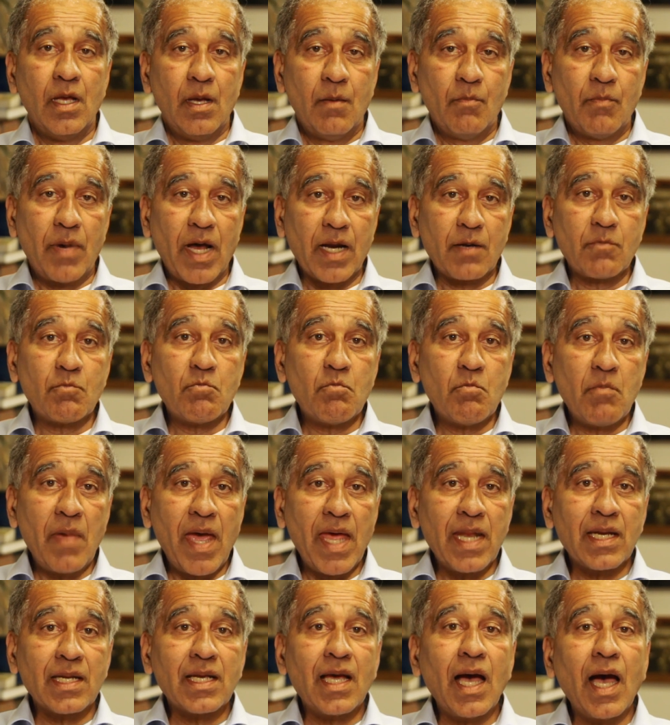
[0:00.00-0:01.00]
But
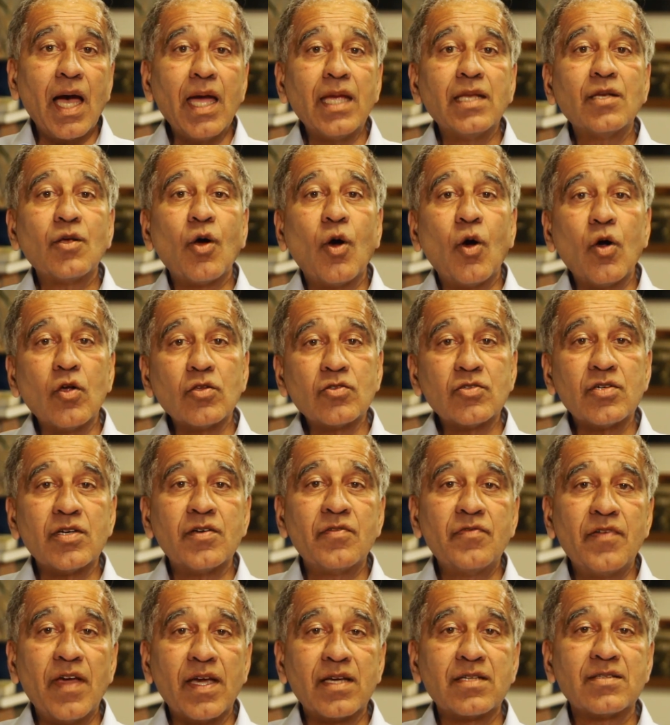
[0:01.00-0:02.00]
mankind also
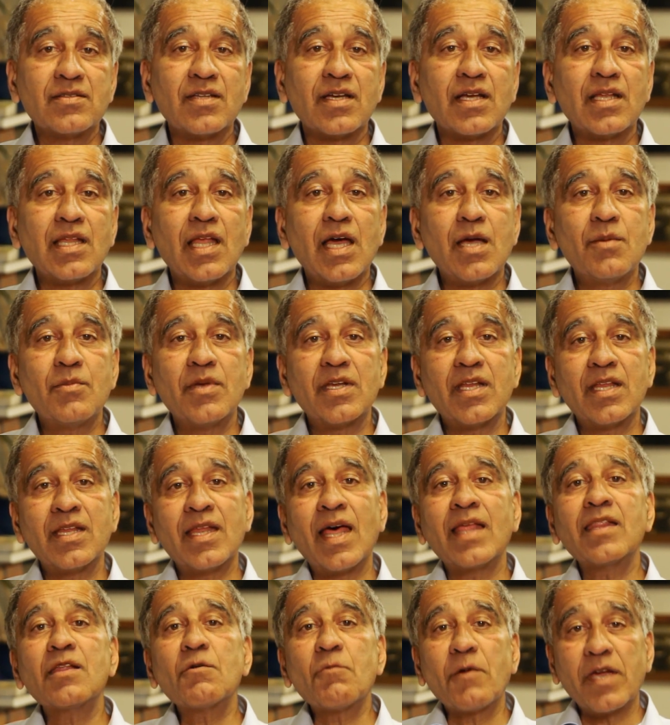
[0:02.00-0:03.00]
affects the climate
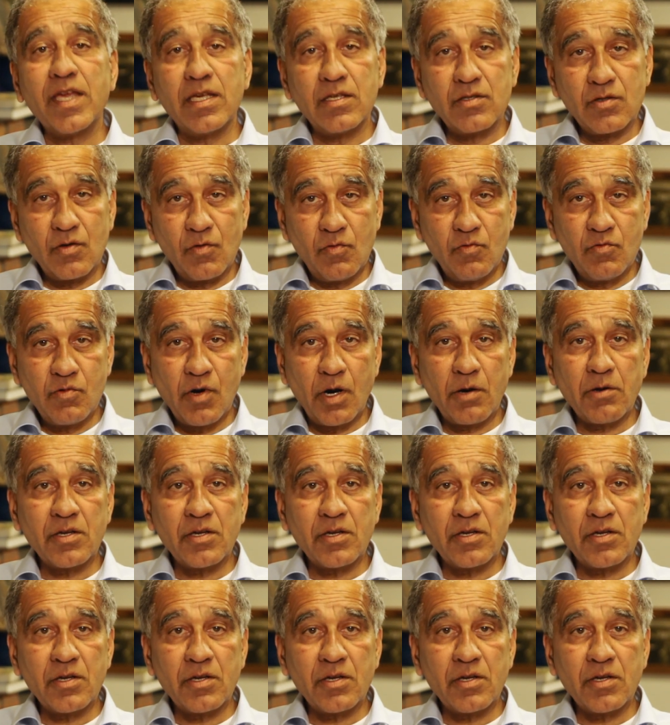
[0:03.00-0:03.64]
in other ways, for